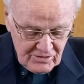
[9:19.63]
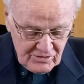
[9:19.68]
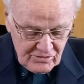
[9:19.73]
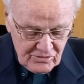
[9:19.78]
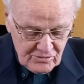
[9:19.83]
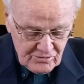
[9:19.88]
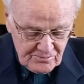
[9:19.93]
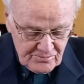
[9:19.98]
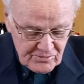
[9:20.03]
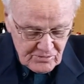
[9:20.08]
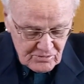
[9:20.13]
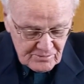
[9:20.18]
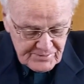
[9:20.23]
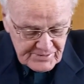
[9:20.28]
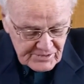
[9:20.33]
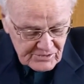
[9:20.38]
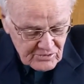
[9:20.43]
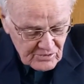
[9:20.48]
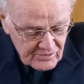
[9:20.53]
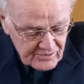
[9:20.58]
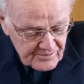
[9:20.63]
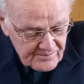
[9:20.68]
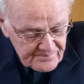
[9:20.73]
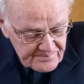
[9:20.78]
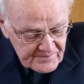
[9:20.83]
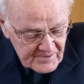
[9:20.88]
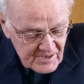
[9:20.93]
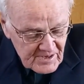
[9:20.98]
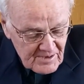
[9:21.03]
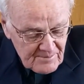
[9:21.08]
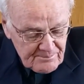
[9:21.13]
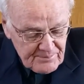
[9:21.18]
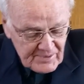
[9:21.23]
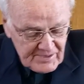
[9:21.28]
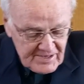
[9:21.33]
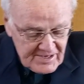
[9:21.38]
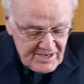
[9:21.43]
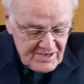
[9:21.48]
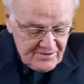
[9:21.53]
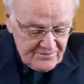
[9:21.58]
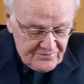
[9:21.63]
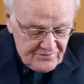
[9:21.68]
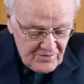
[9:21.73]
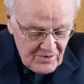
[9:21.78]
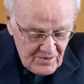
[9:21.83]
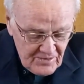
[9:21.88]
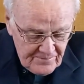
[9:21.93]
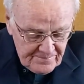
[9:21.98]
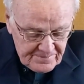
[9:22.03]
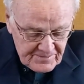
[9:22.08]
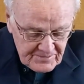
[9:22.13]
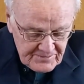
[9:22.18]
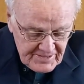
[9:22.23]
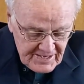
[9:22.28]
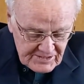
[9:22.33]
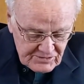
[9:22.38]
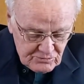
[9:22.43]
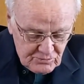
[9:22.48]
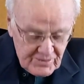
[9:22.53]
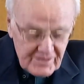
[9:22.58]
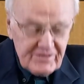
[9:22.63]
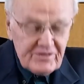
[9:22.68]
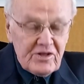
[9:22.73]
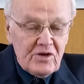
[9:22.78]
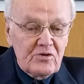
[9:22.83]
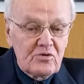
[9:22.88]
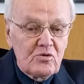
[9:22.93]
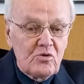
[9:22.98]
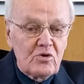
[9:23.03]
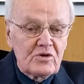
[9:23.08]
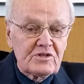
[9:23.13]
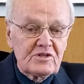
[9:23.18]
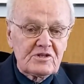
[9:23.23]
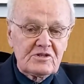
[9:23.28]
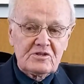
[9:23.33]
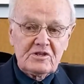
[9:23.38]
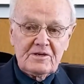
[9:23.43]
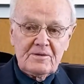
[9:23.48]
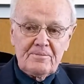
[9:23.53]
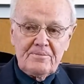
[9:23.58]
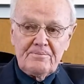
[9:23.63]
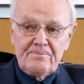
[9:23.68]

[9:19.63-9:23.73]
You will be good. Believe that when the Lord